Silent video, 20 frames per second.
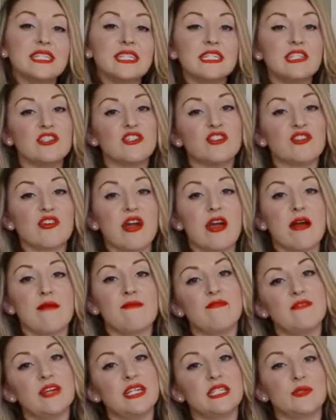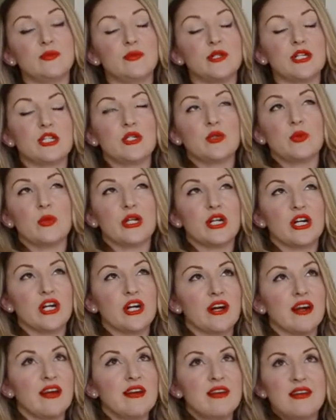Instagram, Facebook,
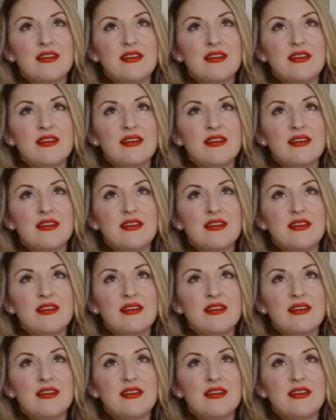Twitter,